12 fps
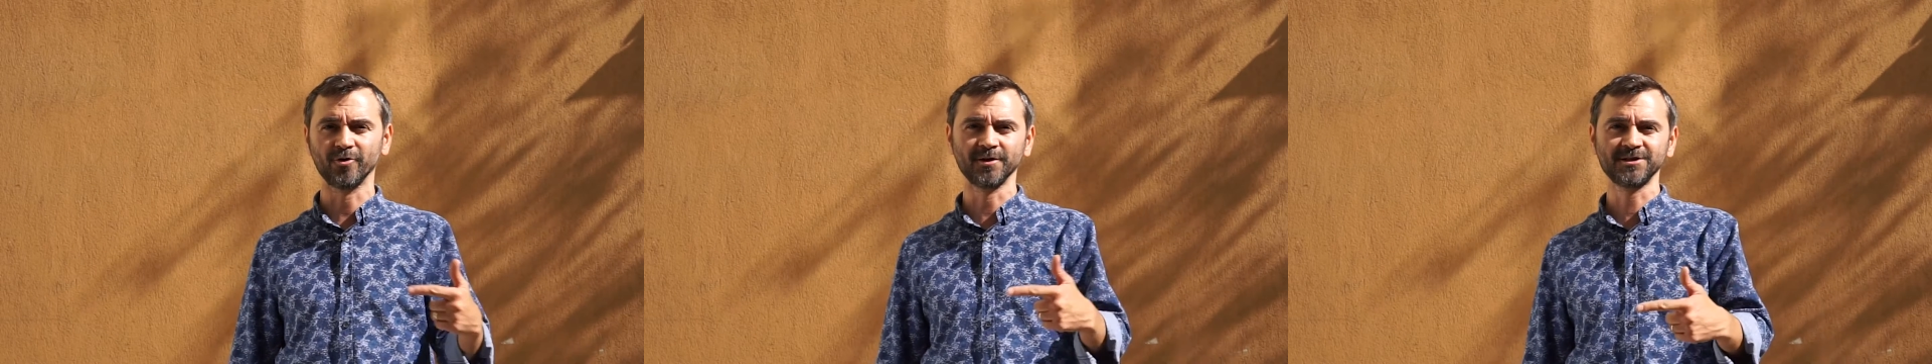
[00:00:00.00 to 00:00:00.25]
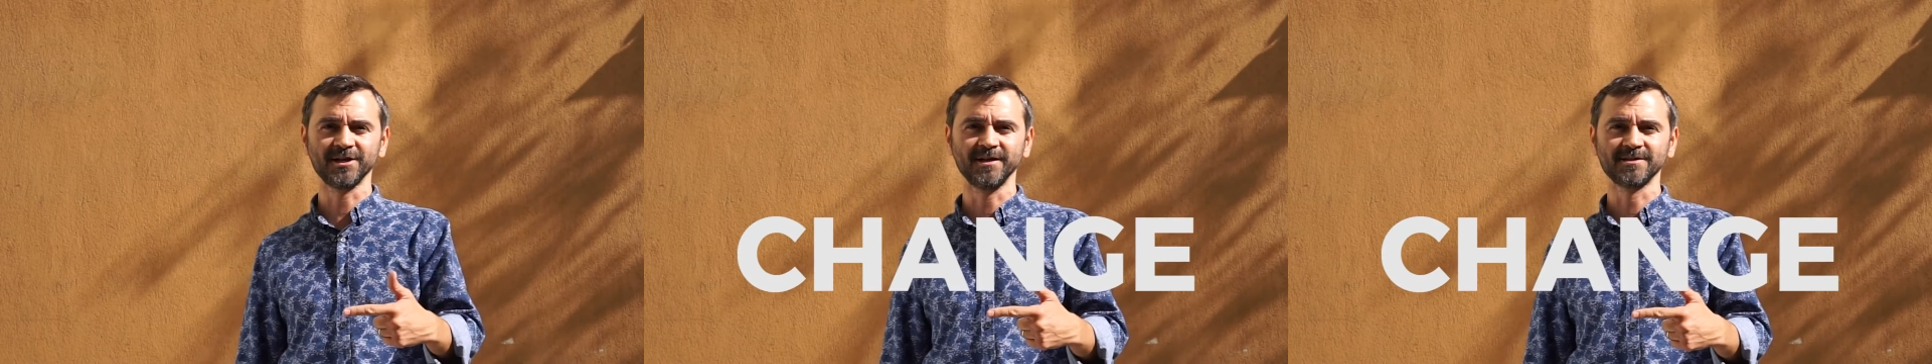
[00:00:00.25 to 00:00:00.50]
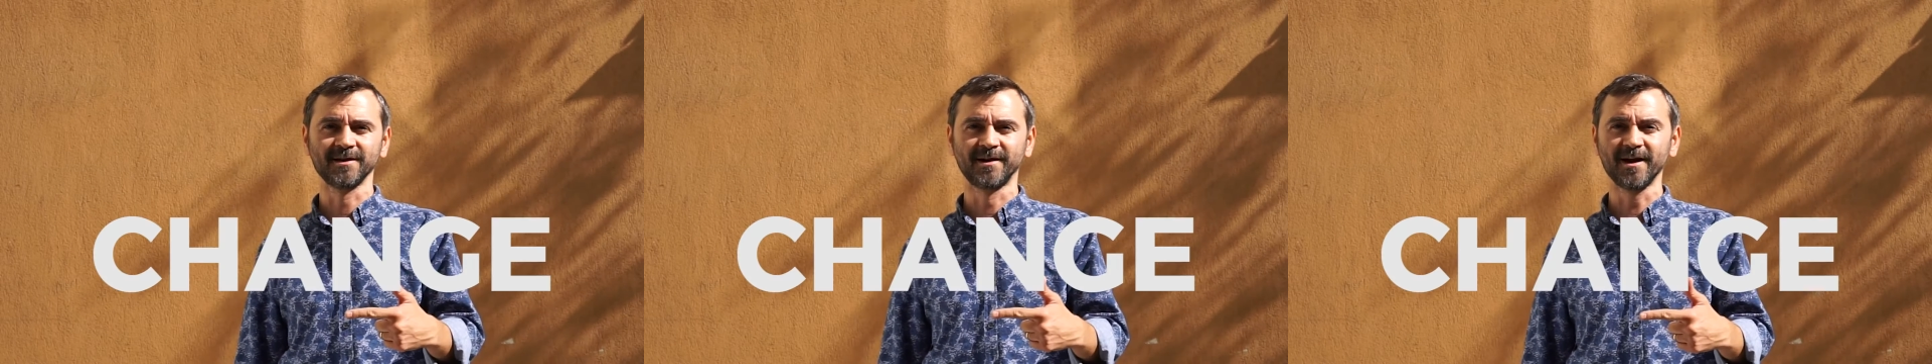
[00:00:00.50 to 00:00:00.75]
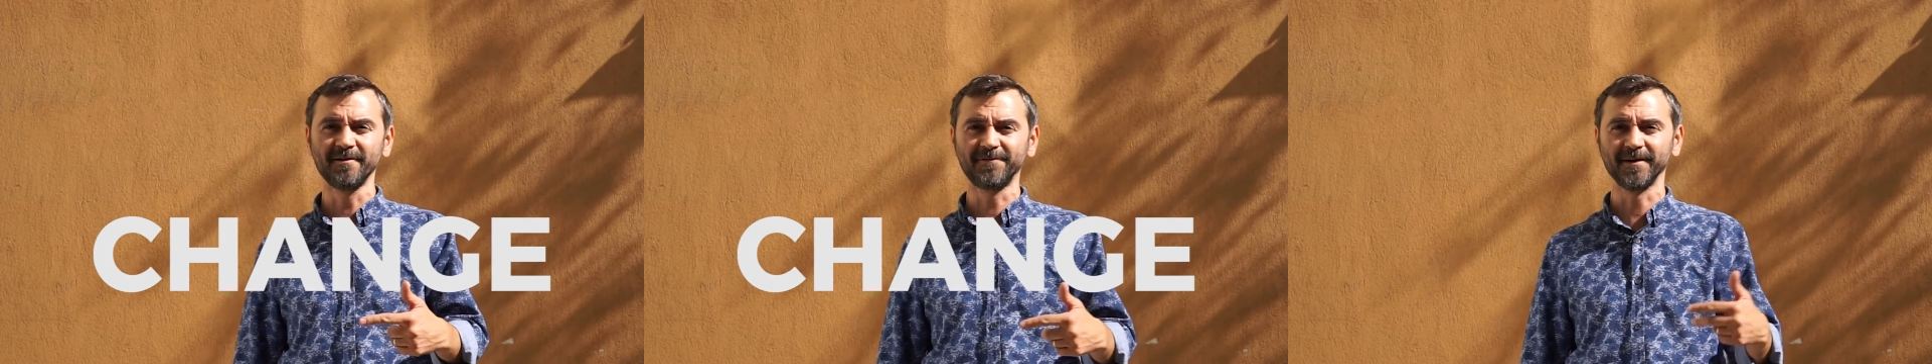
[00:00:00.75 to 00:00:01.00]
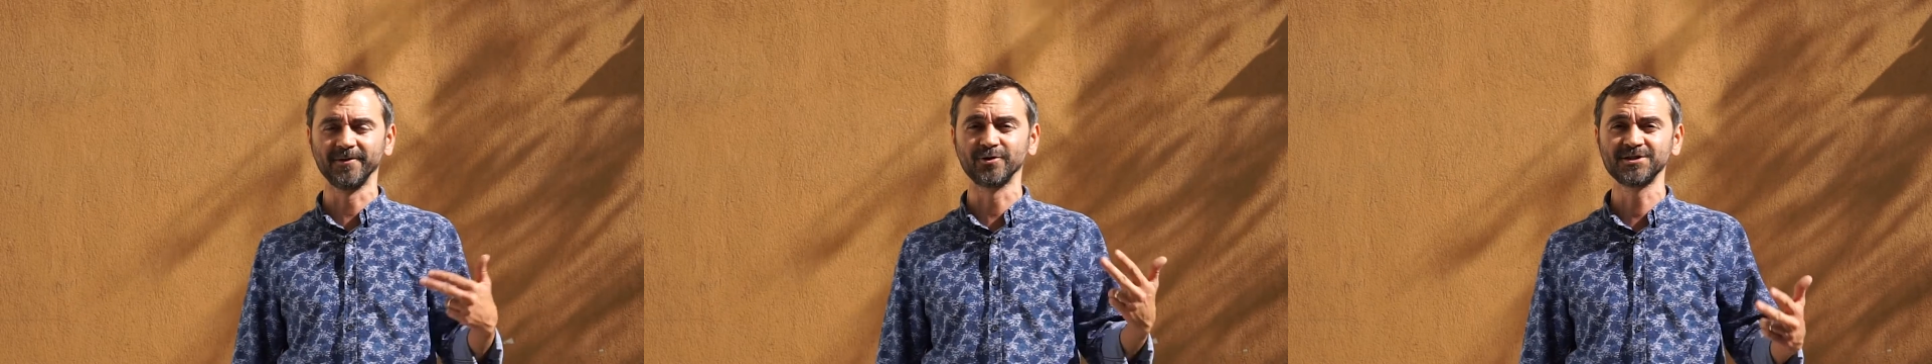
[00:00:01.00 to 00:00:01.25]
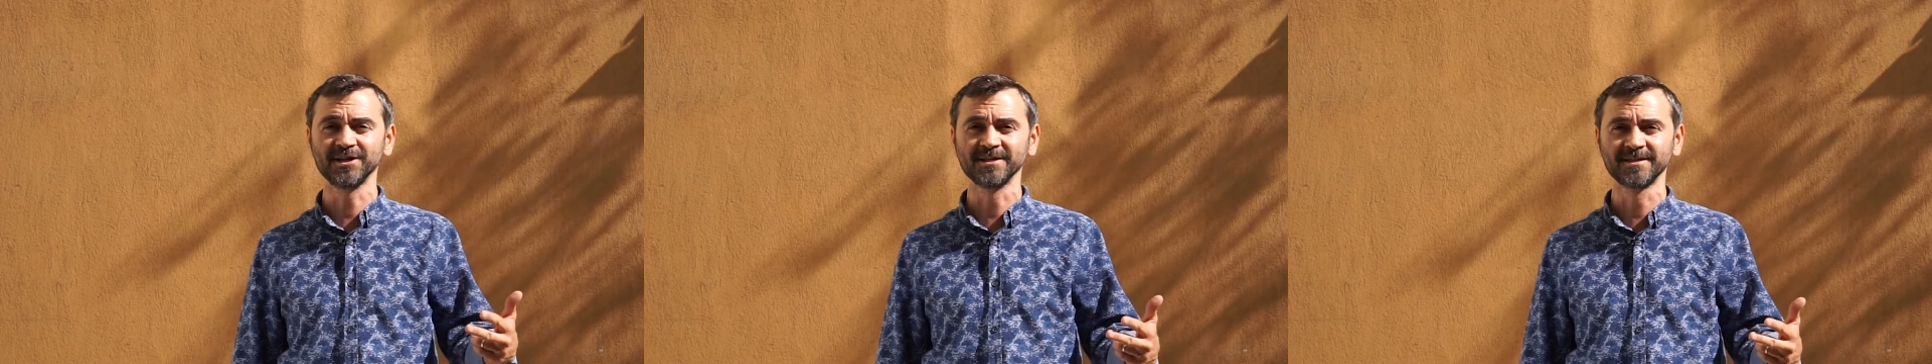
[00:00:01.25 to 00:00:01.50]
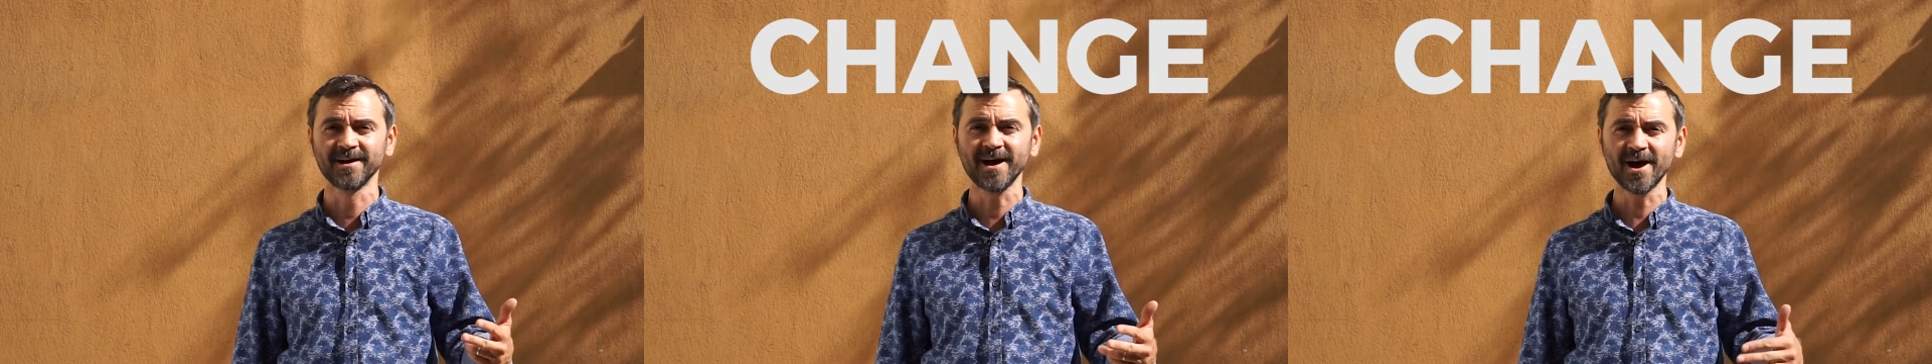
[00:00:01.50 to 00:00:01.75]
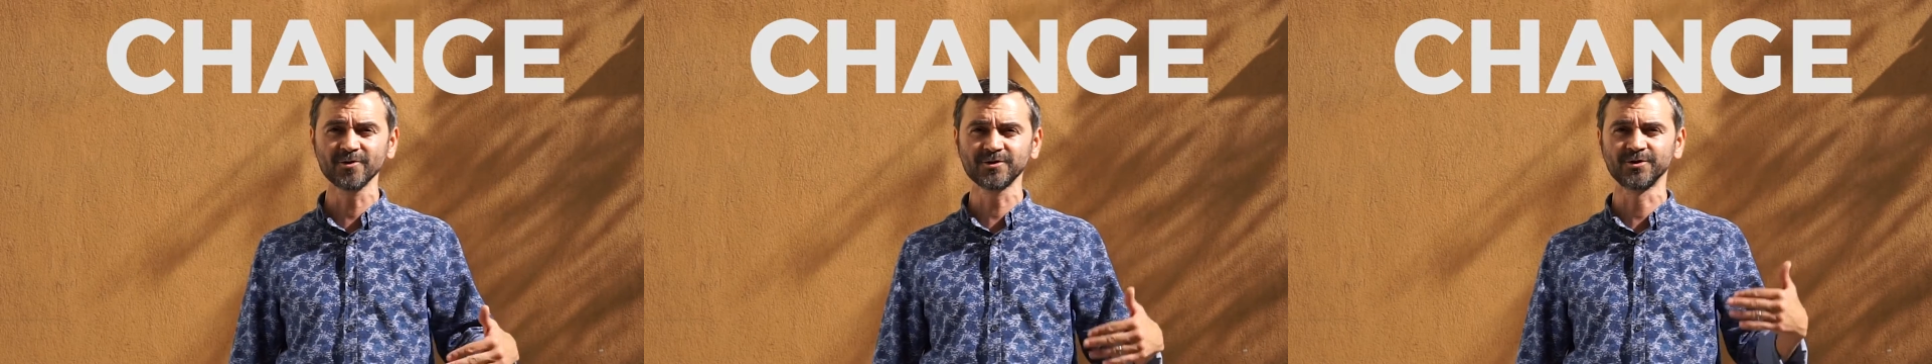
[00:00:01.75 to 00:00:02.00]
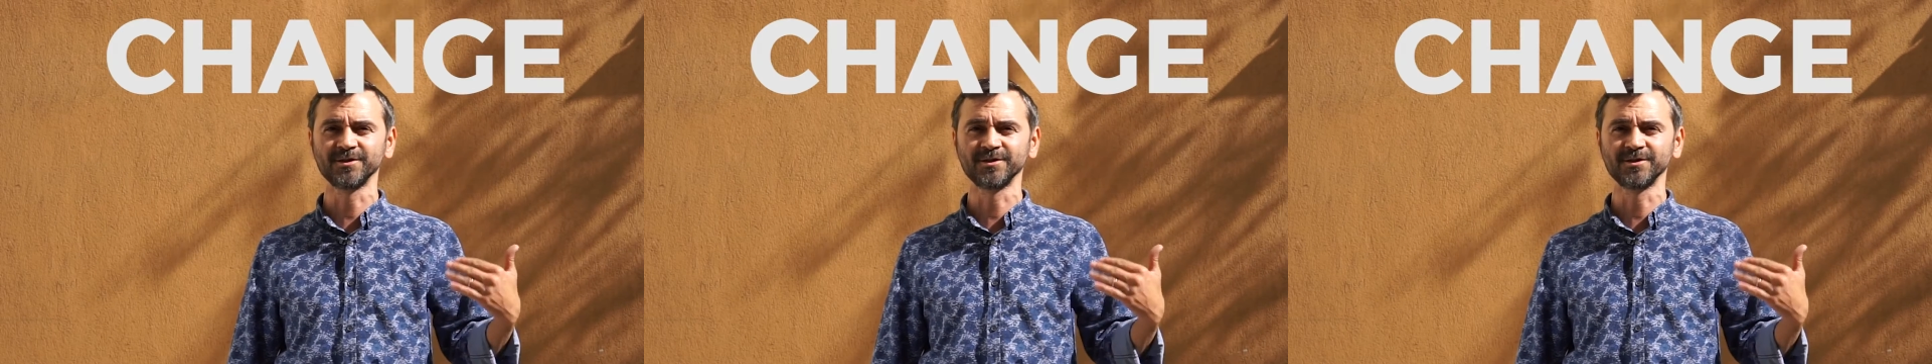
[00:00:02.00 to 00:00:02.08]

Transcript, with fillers: or change the girlfriend, or change the house,